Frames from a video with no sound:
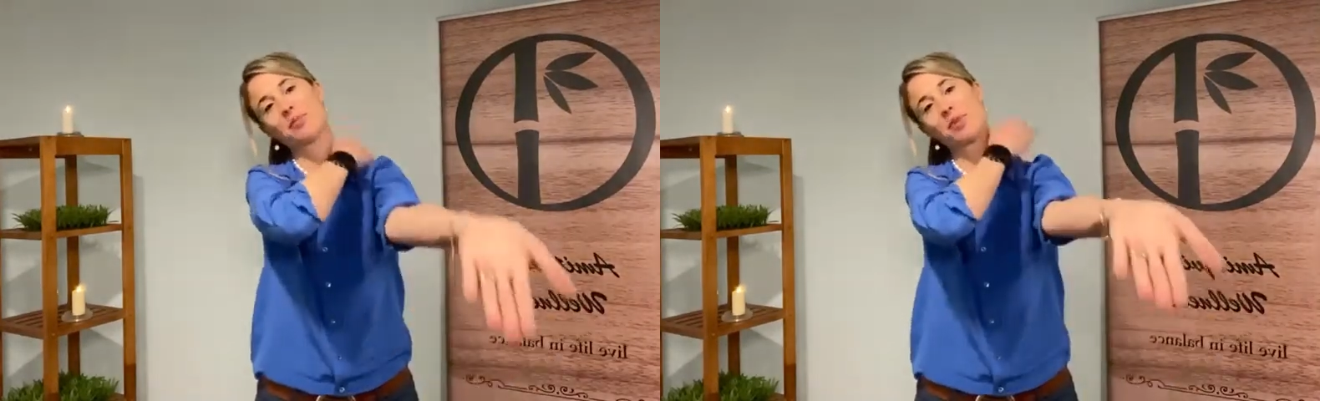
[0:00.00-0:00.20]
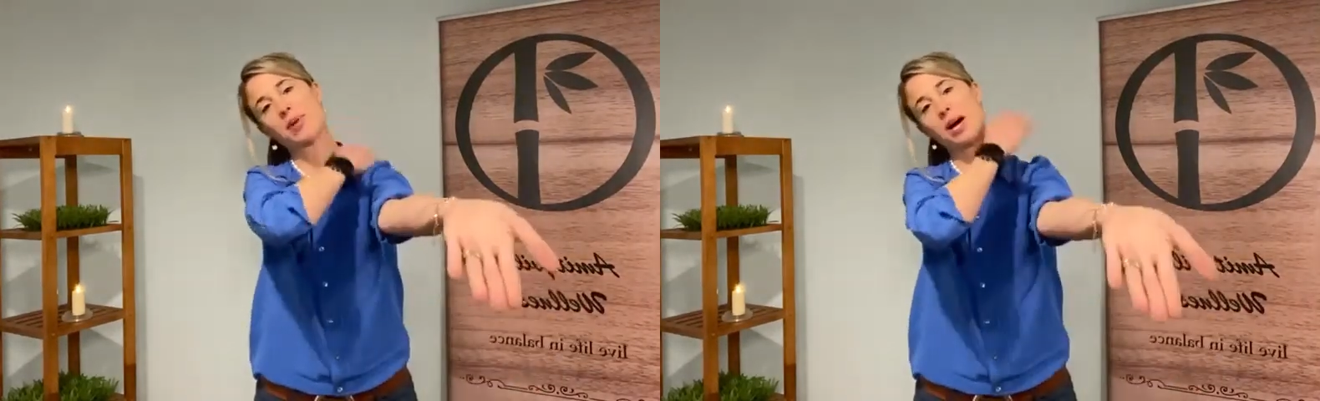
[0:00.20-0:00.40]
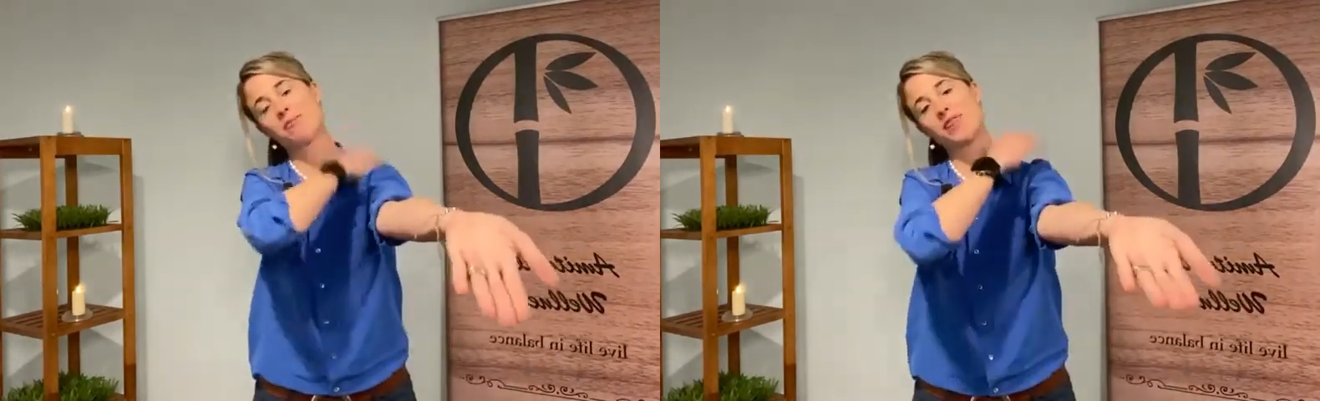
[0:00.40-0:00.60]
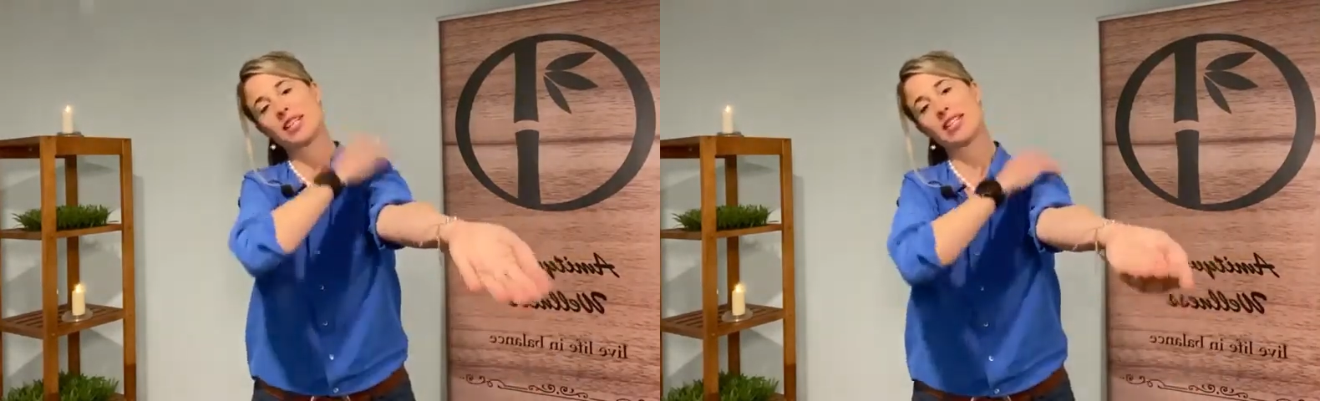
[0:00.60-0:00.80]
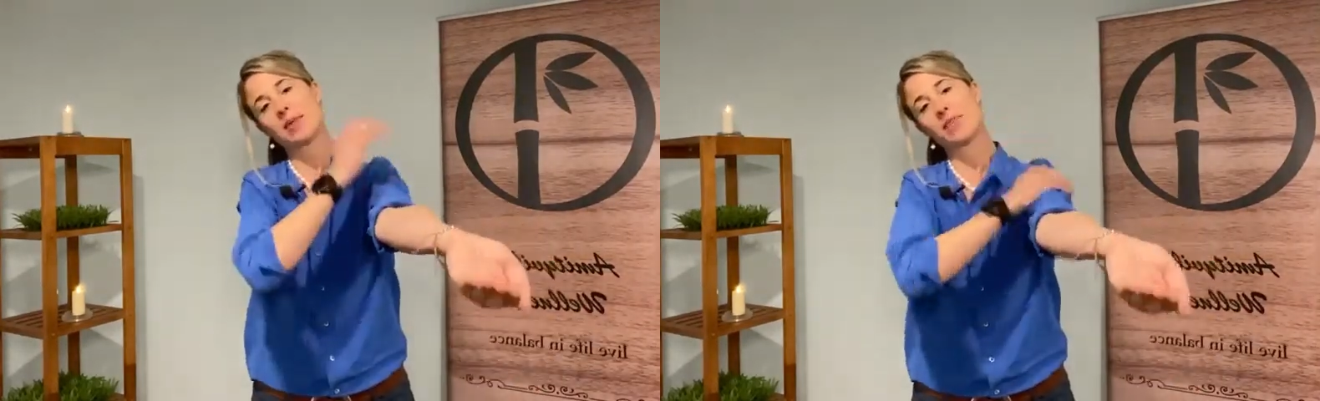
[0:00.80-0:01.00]
the palm face
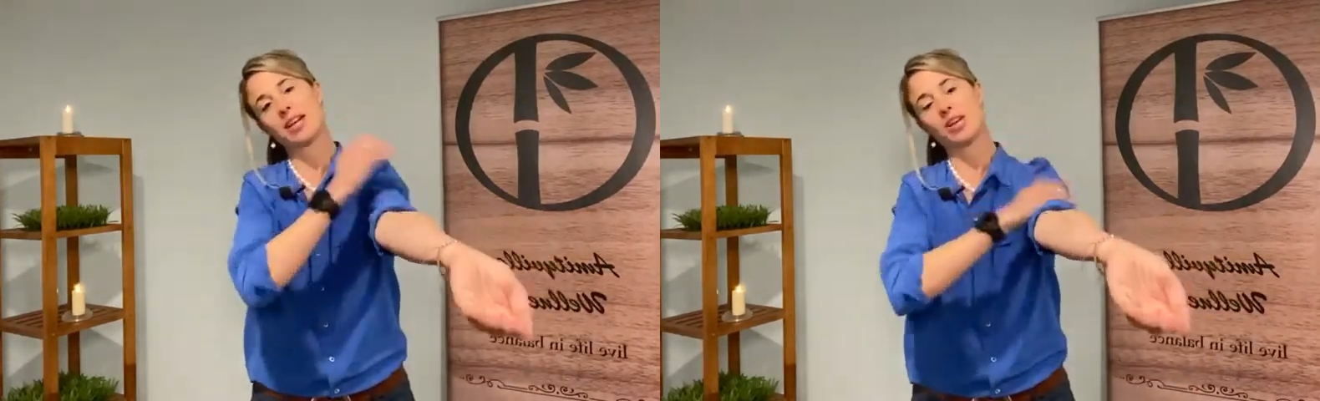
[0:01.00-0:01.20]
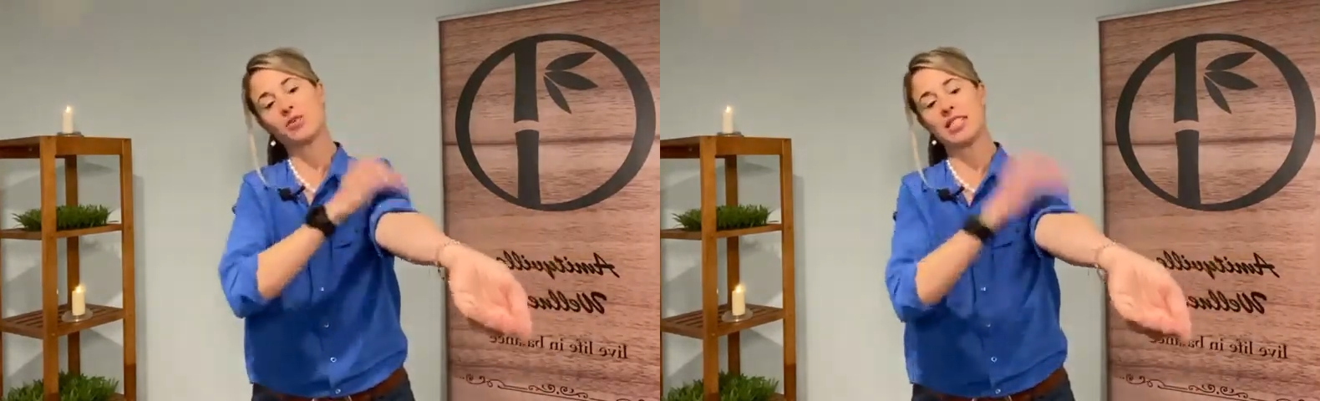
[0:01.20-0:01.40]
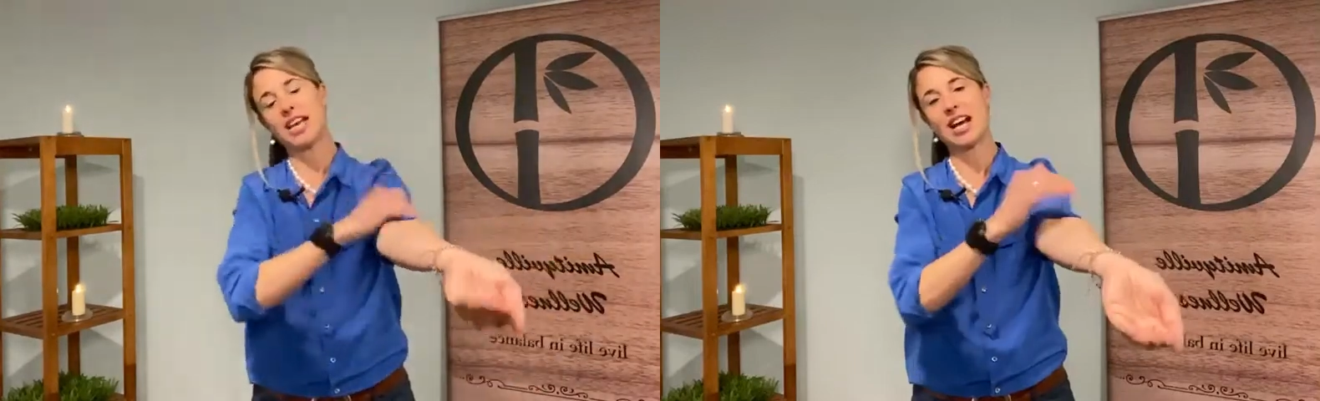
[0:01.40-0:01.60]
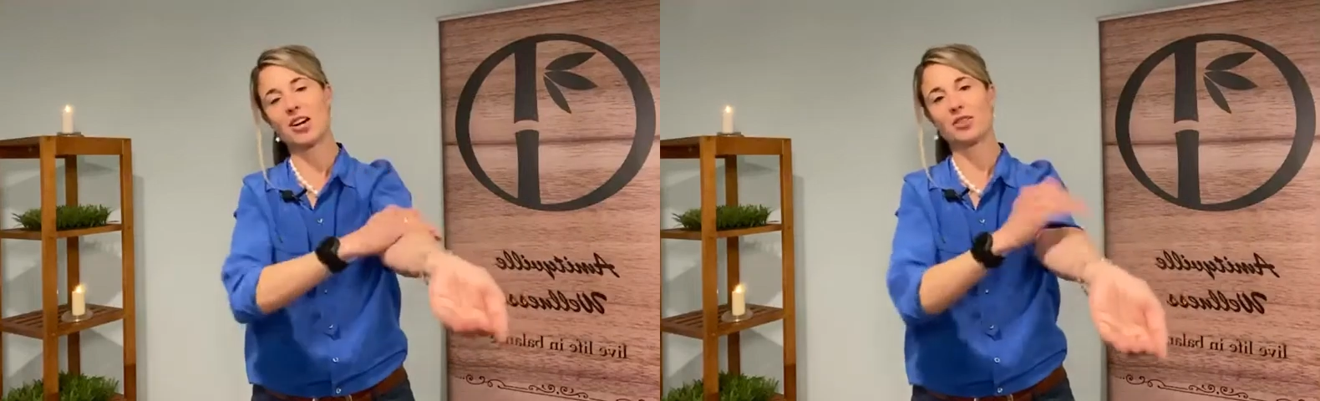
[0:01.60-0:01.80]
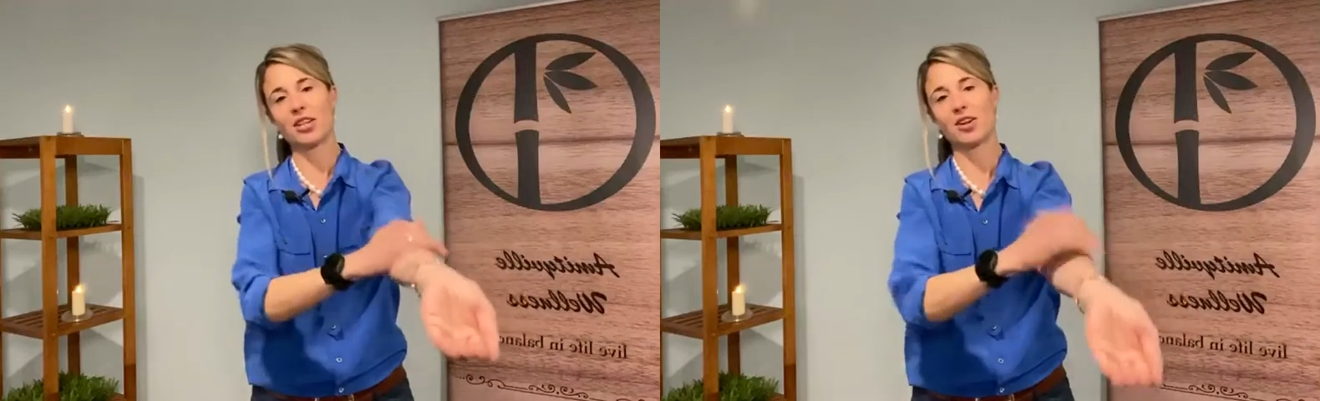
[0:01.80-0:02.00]
up, and go
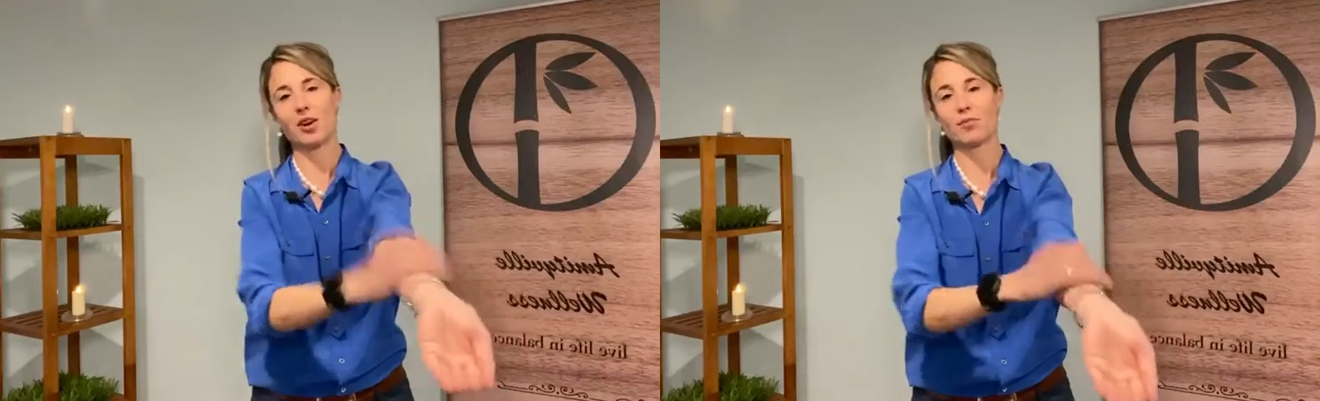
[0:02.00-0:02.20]
down the arm.